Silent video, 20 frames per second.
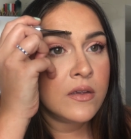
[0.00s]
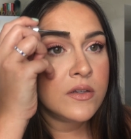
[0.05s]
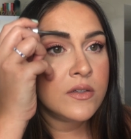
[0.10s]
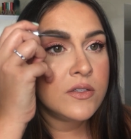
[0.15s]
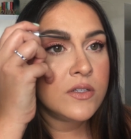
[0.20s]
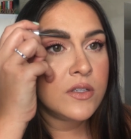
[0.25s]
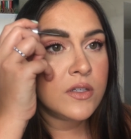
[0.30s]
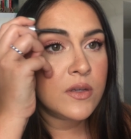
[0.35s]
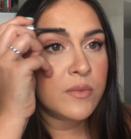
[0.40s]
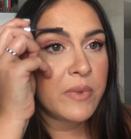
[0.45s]

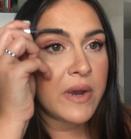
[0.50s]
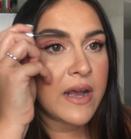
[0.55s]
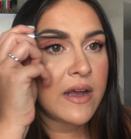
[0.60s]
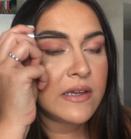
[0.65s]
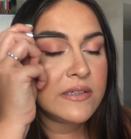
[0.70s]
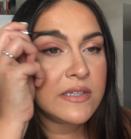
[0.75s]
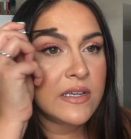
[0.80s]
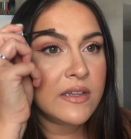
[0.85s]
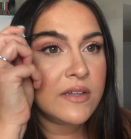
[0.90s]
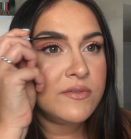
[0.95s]
to the
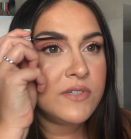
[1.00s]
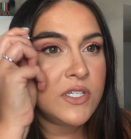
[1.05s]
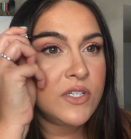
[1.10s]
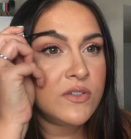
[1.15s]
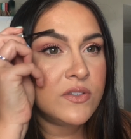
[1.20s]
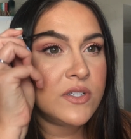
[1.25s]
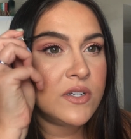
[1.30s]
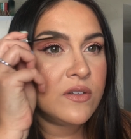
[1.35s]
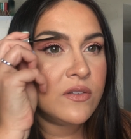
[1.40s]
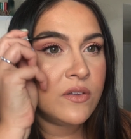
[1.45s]
brows. I love to
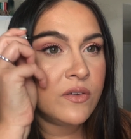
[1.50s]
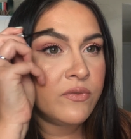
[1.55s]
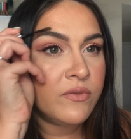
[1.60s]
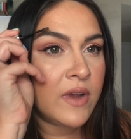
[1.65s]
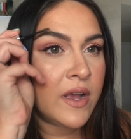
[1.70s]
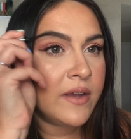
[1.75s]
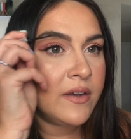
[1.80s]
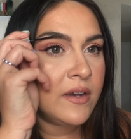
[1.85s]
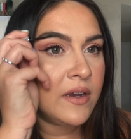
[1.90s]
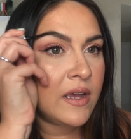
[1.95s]
use it in the
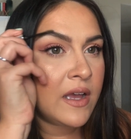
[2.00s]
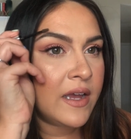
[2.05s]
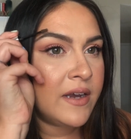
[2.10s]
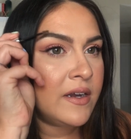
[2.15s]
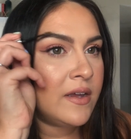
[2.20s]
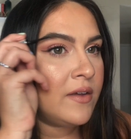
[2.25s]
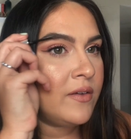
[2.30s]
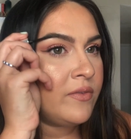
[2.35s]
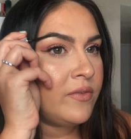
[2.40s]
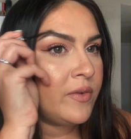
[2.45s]
front, kind
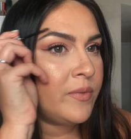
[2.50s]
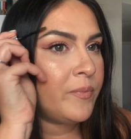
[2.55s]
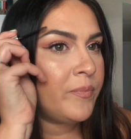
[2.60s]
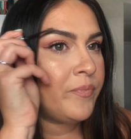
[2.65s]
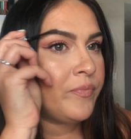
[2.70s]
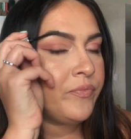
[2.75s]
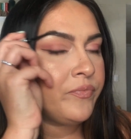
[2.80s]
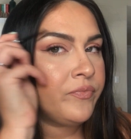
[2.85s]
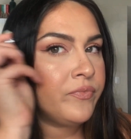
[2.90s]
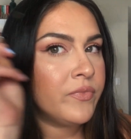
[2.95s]
of
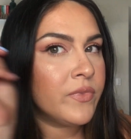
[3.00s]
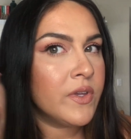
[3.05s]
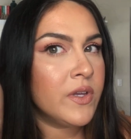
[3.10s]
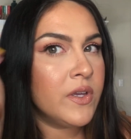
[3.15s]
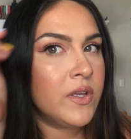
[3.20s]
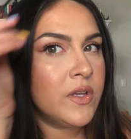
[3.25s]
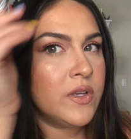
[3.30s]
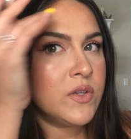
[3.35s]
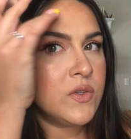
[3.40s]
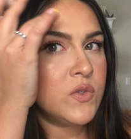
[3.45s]

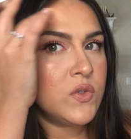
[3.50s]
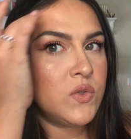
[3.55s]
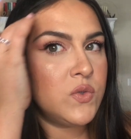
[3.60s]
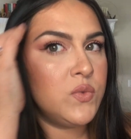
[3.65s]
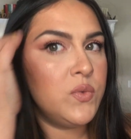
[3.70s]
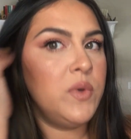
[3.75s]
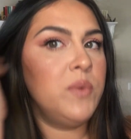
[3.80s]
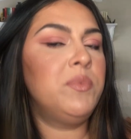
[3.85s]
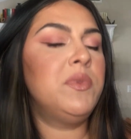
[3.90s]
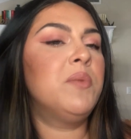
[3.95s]

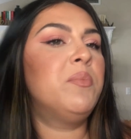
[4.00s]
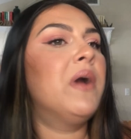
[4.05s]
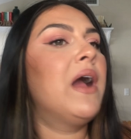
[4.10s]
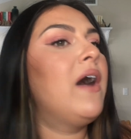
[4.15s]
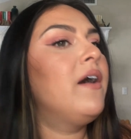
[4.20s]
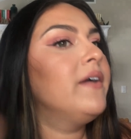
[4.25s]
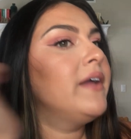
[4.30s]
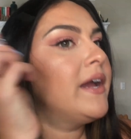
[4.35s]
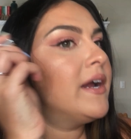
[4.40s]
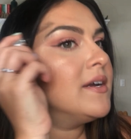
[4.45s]
swoop the
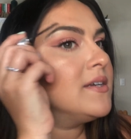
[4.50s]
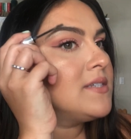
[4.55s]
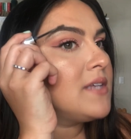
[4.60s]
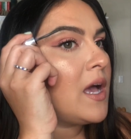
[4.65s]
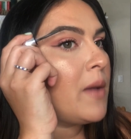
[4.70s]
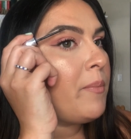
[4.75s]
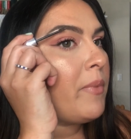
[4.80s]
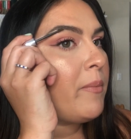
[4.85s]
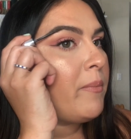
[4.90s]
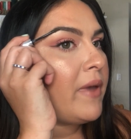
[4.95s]
brow hairs
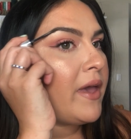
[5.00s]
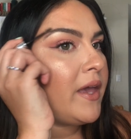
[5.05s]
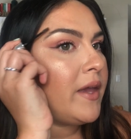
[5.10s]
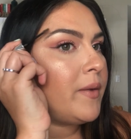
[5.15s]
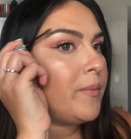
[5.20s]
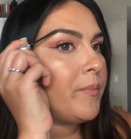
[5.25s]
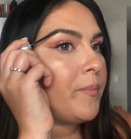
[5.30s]
up a bit.